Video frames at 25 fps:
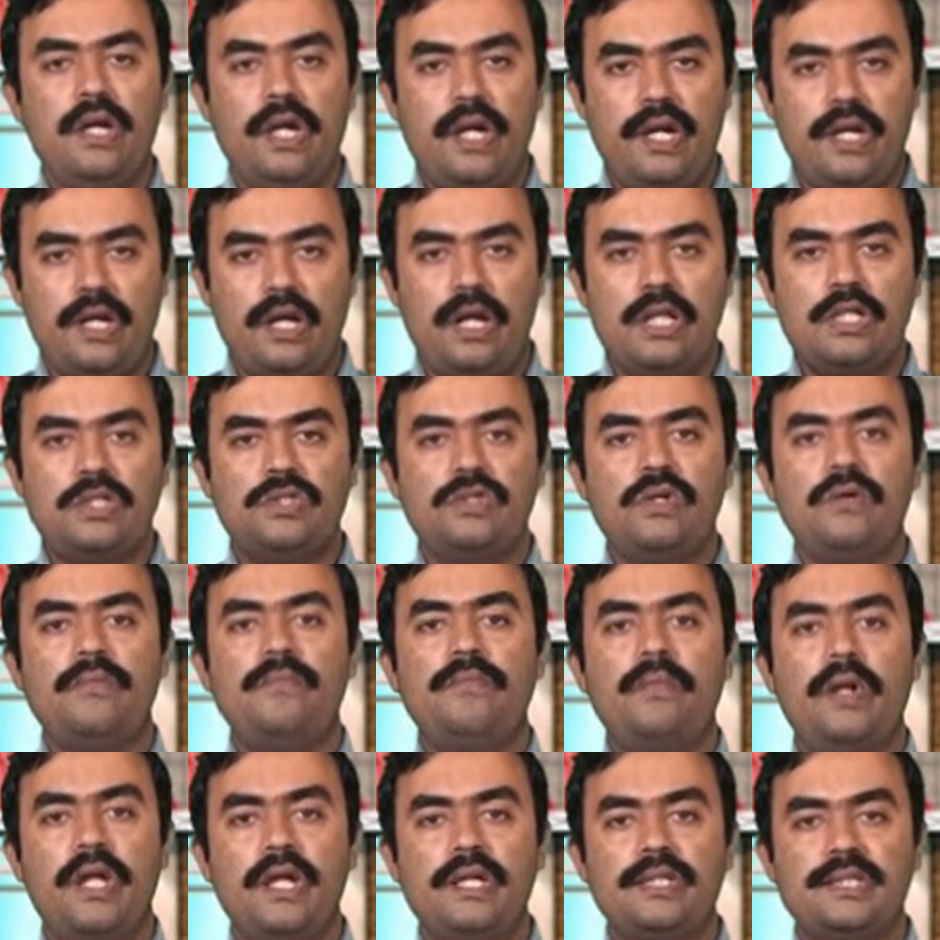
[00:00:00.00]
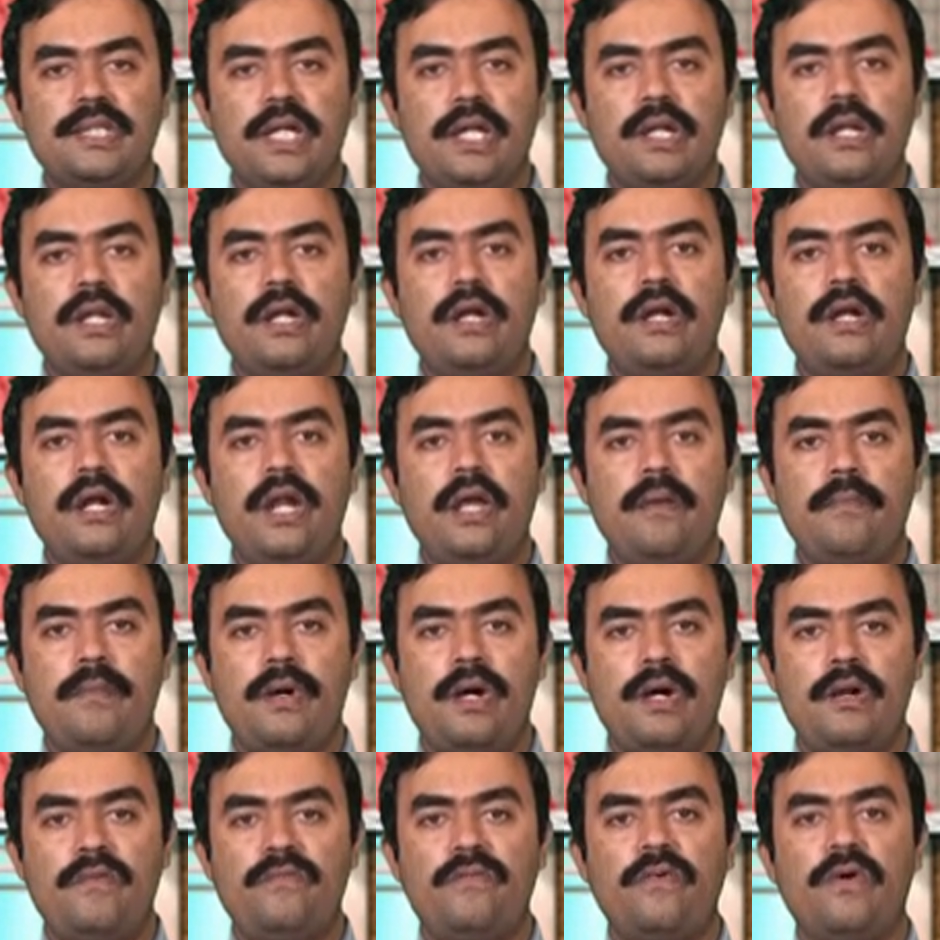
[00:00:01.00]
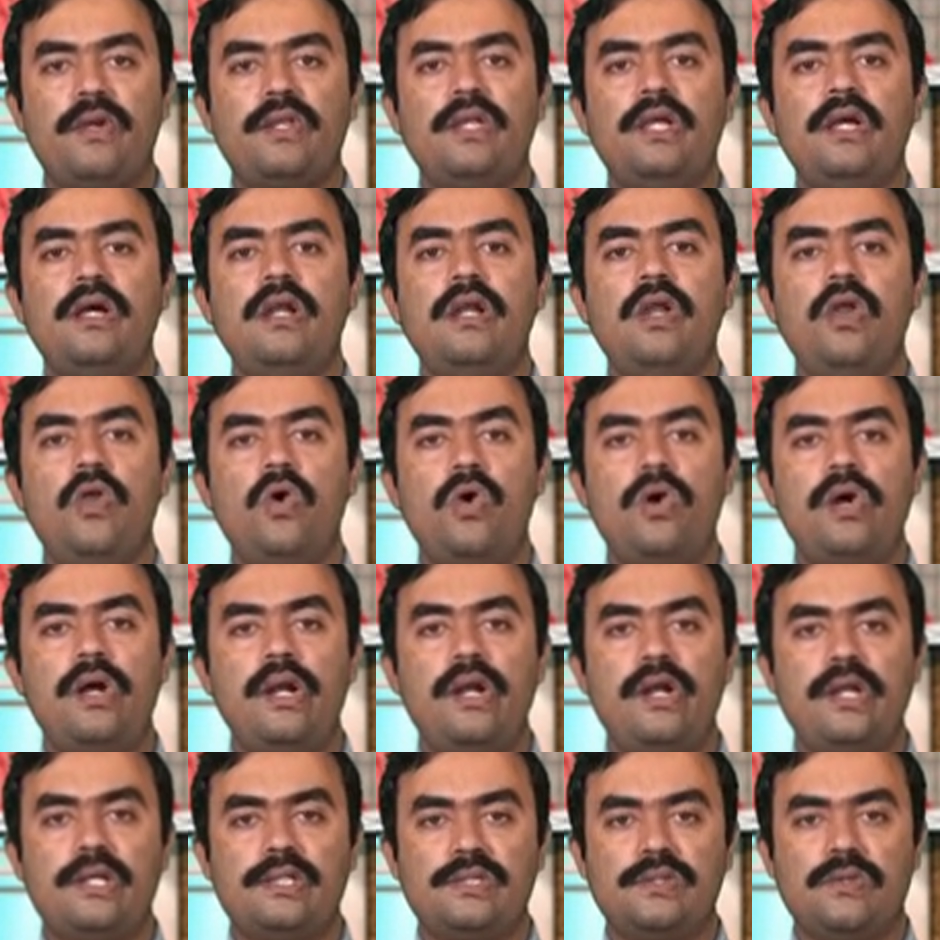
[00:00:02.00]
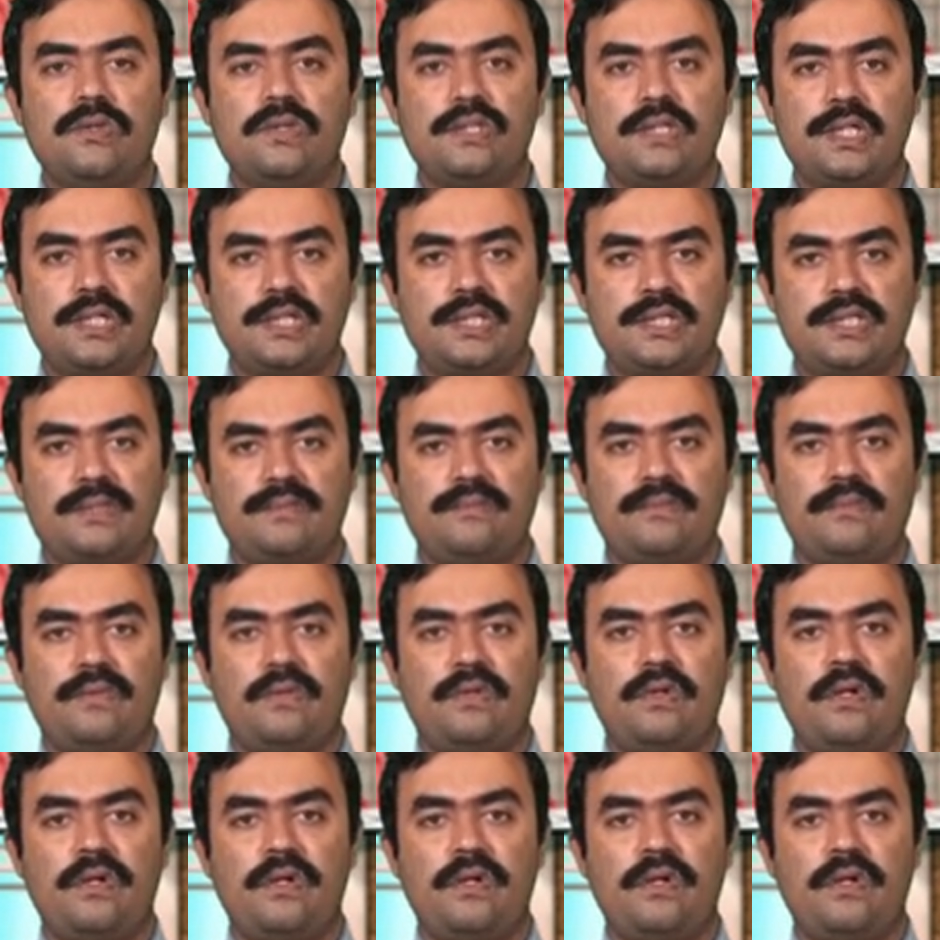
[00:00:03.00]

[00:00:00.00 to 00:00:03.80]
It also brings in demand for the local resources.